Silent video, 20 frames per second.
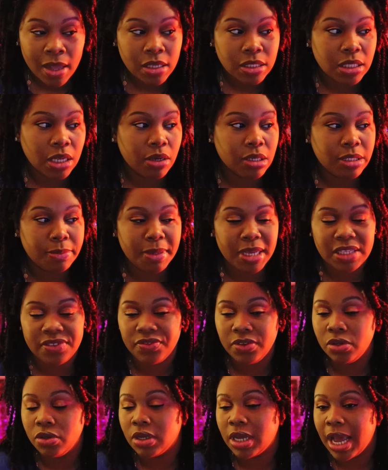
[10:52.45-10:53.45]
So it's best
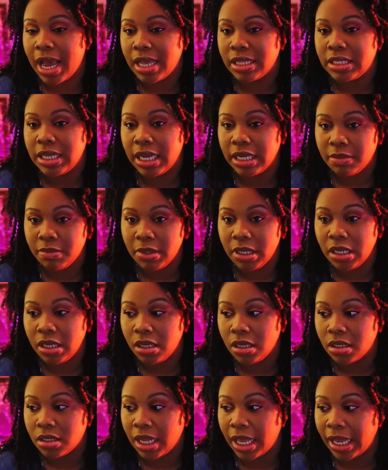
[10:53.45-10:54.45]
for you to contact
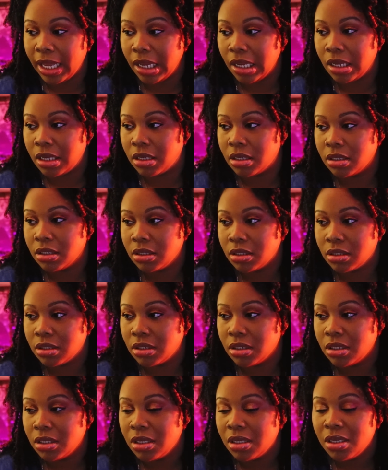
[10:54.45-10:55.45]
me, like,
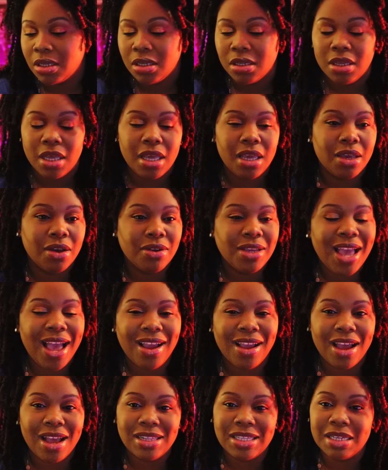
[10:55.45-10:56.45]
hell,
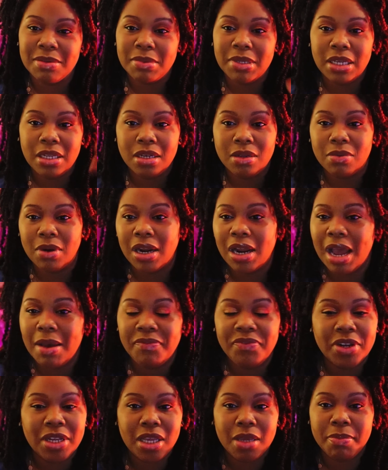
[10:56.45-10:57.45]
y'all contact me anywhere. I'm
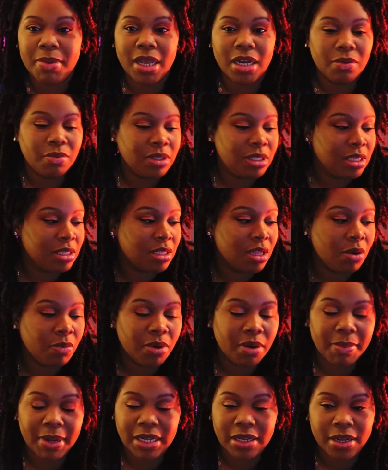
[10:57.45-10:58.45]
finna get better with this. Don't
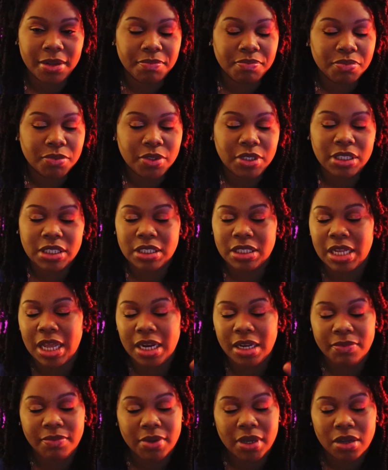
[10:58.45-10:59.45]
worry about that. We're
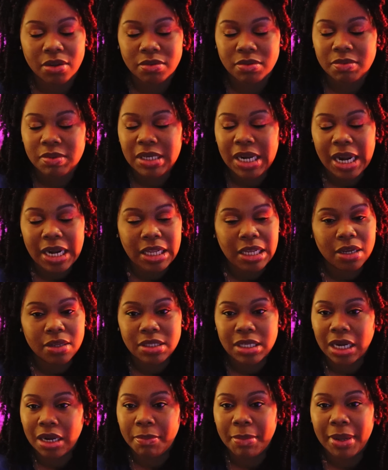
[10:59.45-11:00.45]
not even
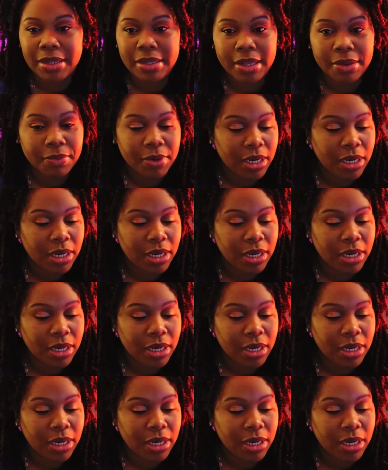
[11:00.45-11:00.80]
gonna talk about that.